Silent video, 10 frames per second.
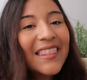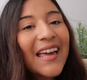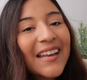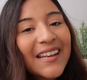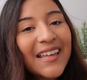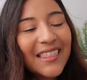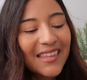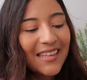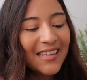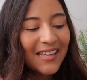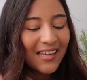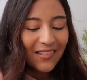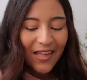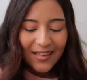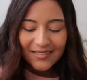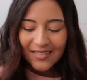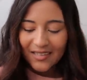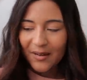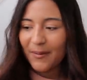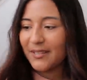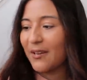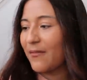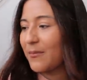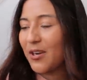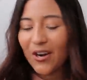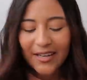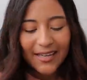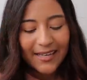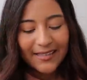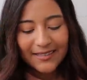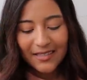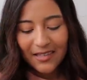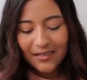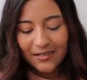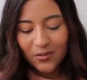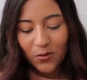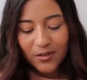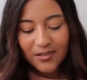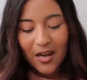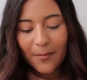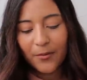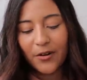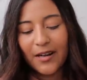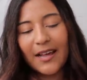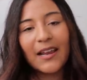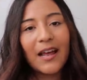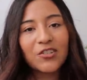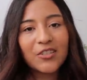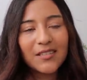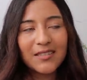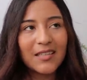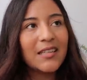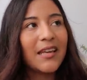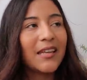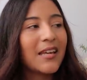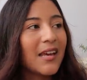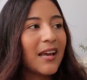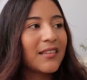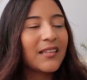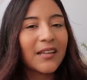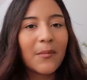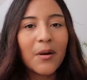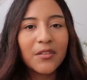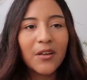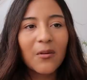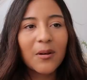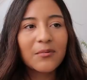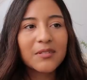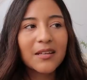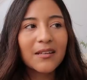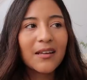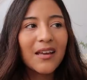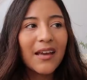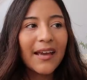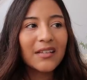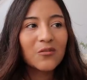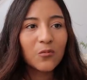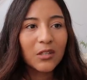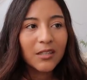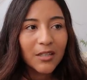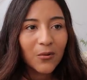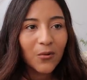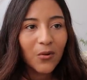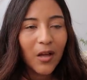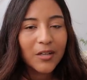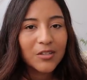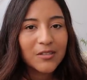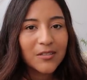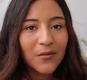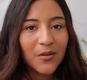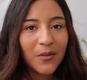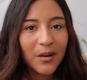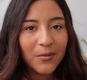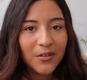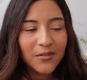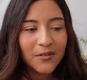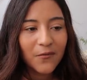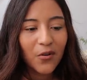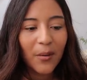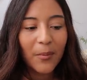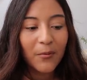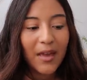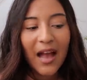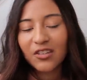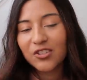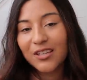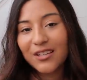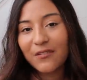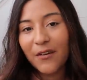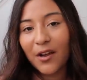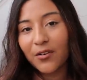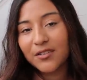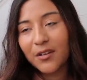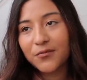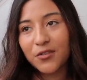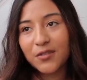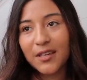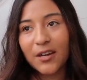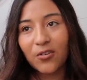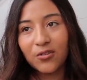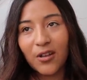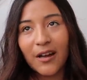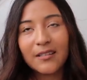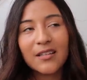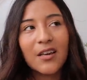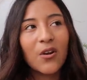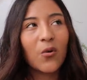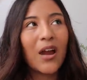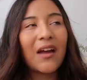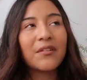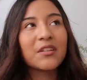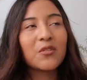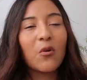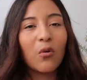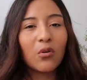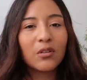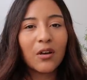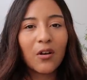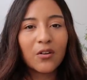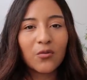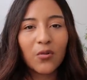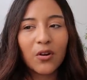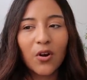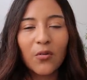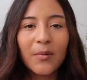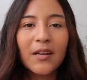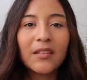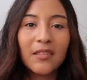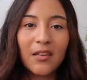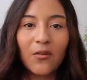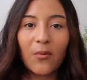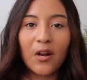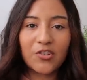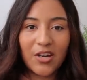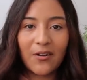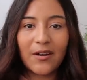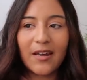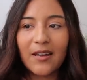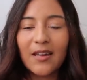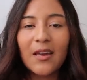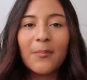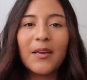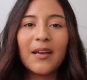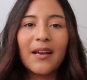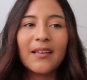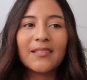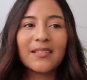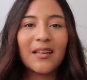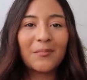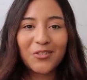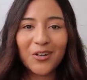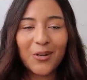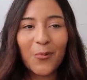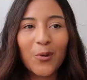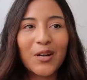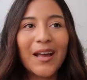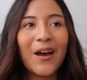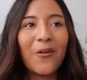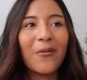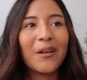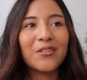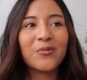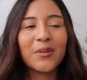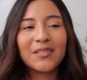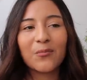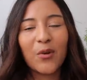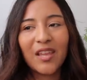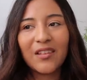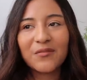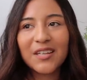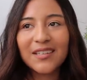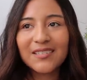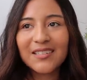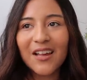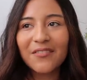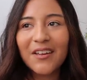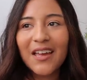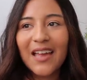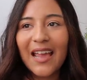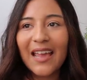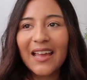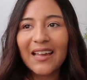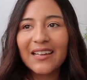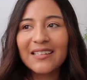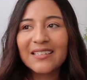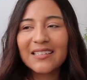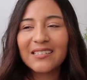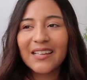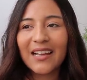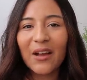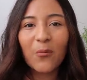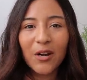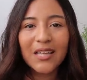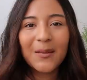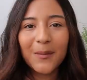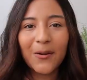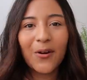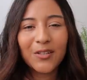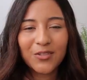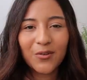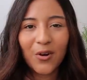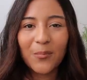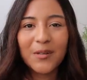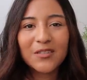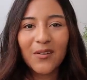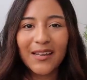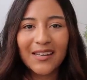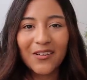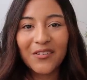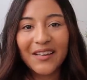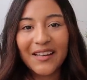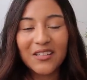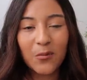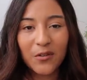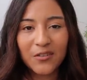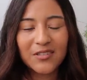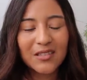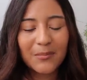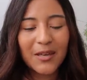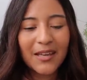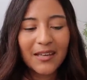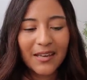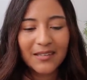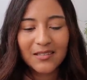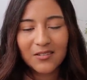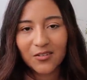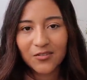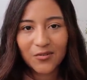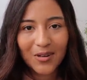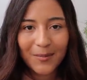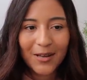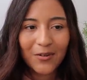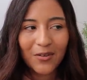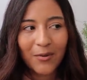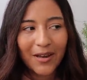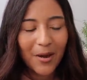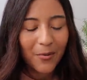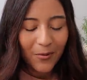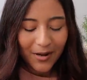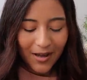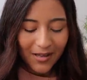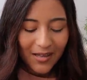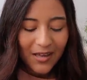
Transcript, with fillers: then the last thing that I picked up from Target is this door stopper, and I had actually seen it, I think like a month ago, but I was like, it's really cool. I just don't know what I would use it for, but we actually did find ourselves using it a lot, or having to hold our door open at the garage area, because I'm starting to work out and doing some weightlifting and stuff, and like I want to keep that garage door open so I can hear the kids while they're sleeping in case they start screaming or they wake up or whatnot.